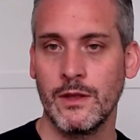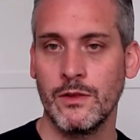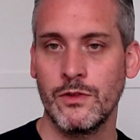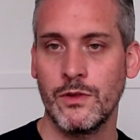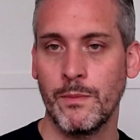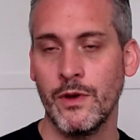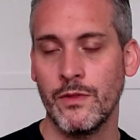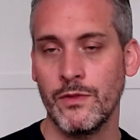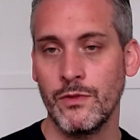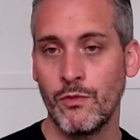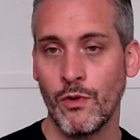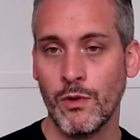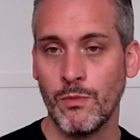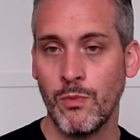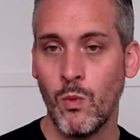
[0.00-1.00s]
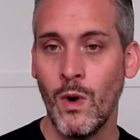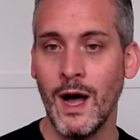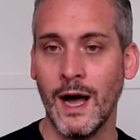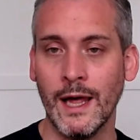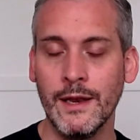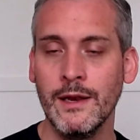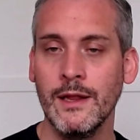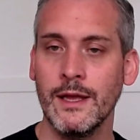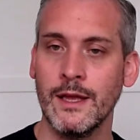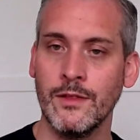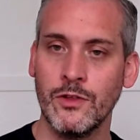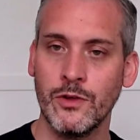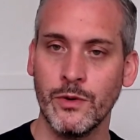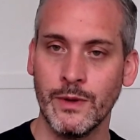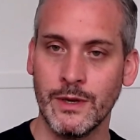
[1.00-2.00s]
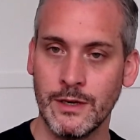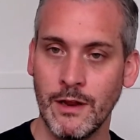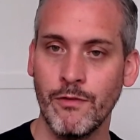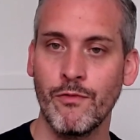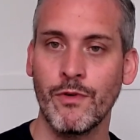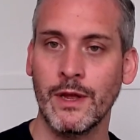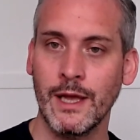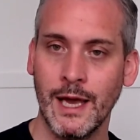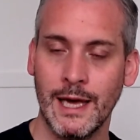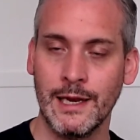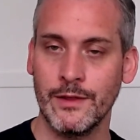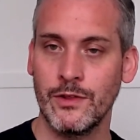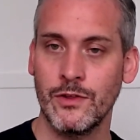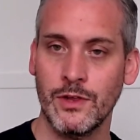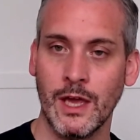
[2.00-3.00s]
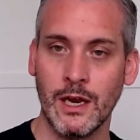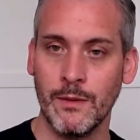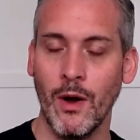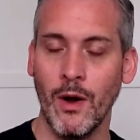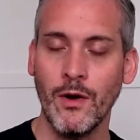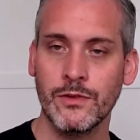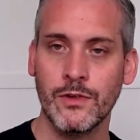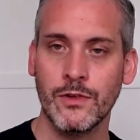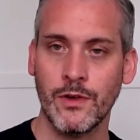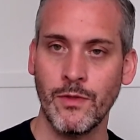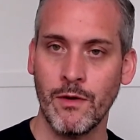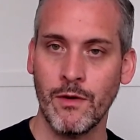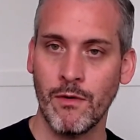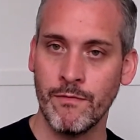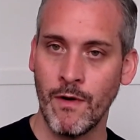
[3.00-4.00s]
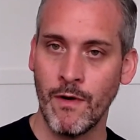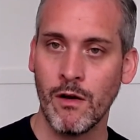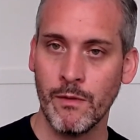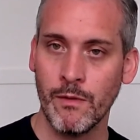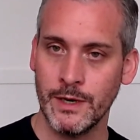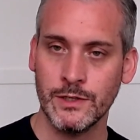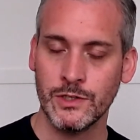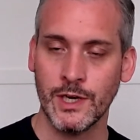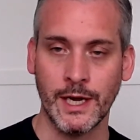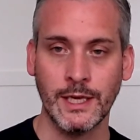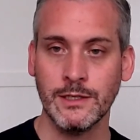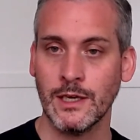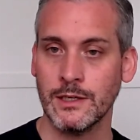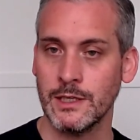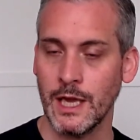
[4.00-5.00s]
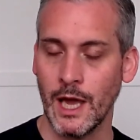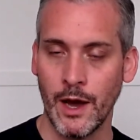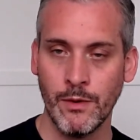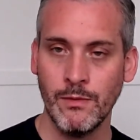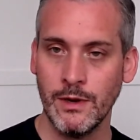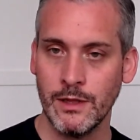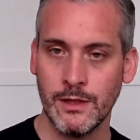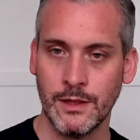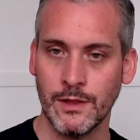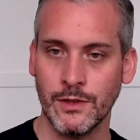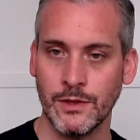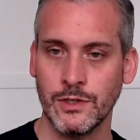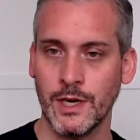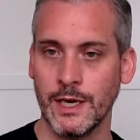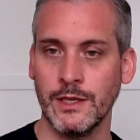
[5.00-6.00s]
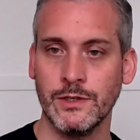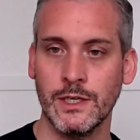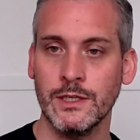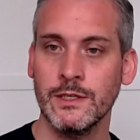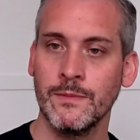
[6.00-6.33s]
to put group one into a different coloured Skinner box, so their environment has changed. That's the only thing that changes.